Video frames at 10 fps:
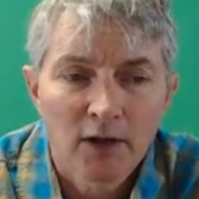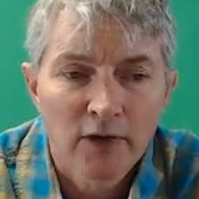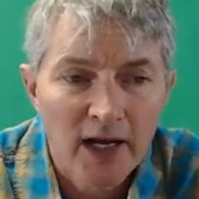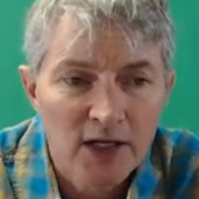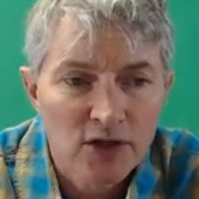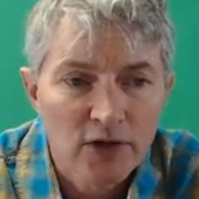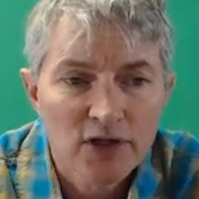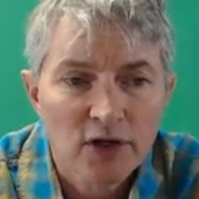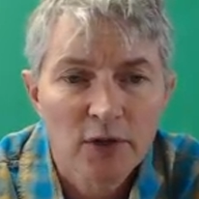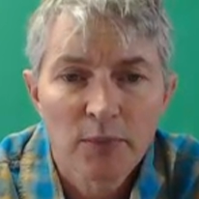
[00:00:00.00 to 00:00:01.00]
Grand
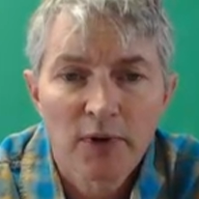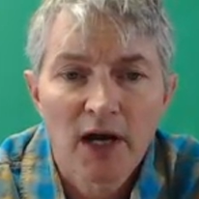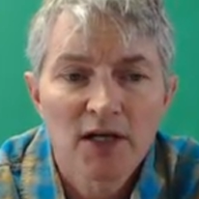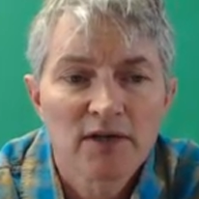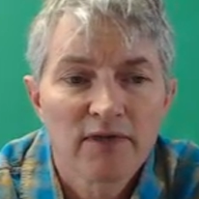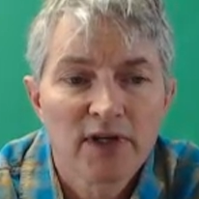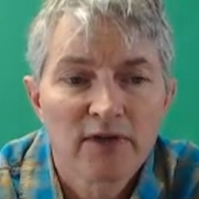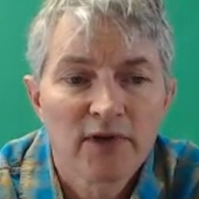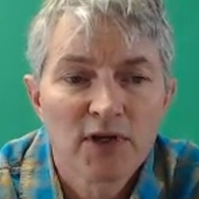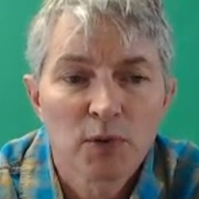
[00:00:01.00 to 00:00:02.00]
juries are comprised of
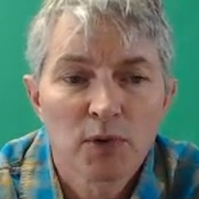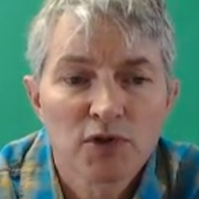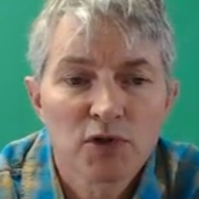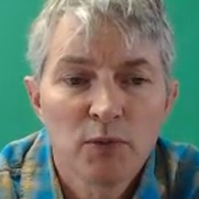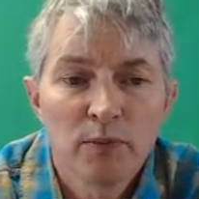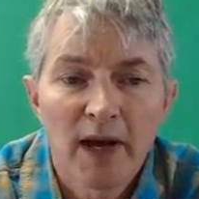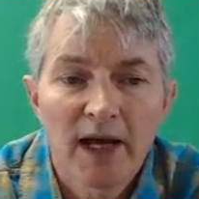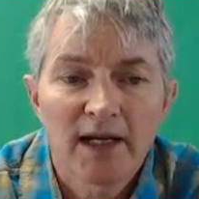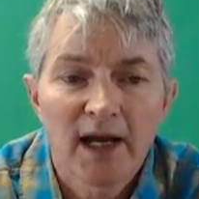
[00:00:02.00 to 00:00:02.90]
individuals who met